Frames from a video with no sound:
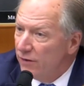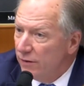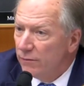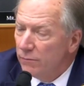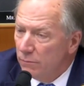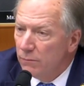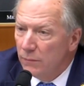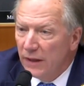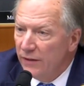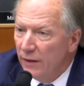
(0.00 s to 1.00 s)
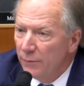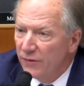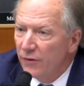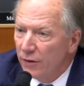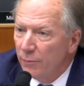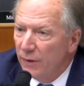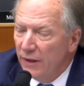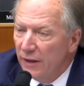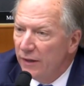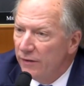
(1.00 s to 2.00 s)
and many times there can be
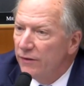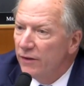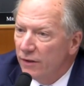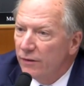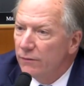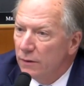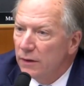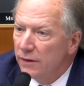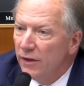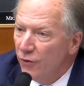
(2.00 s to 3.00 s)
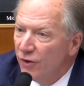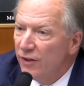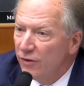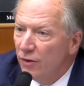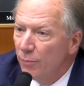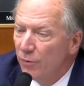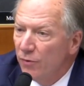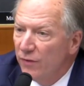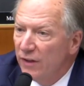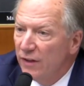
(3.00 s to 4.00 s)
a guilty until
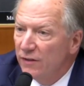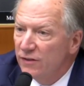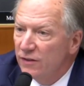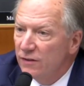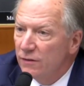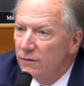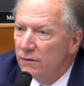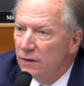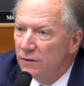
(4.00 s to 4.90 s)
proven innocent